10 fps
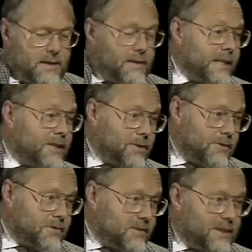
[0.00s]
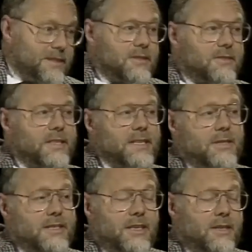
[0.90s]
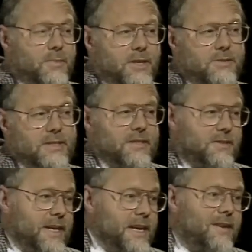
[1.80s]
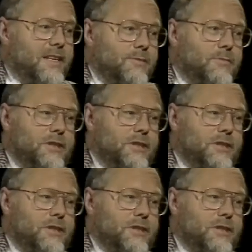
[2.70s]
Later on, still in the, in, in the process, the helium,